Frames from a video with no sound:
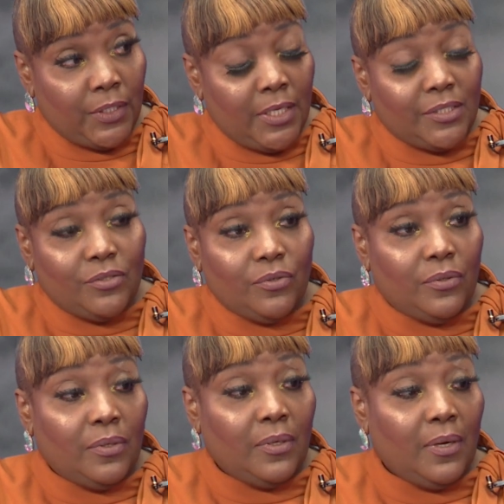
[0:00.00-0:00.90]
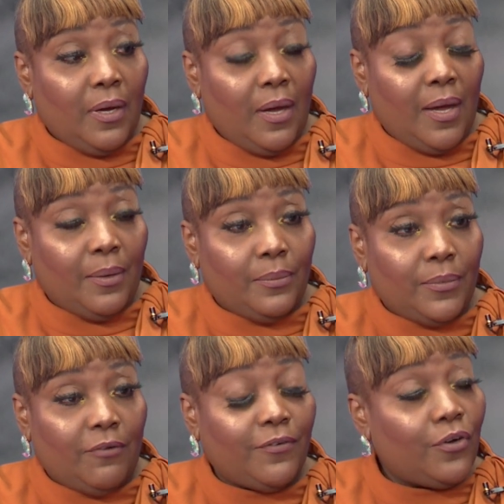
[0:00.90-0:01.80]
So,
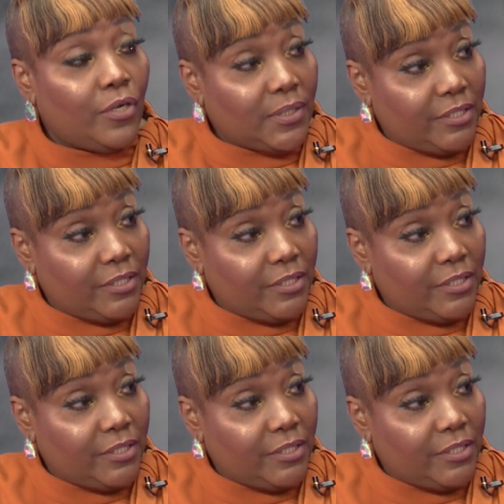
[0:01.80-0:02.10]
of course,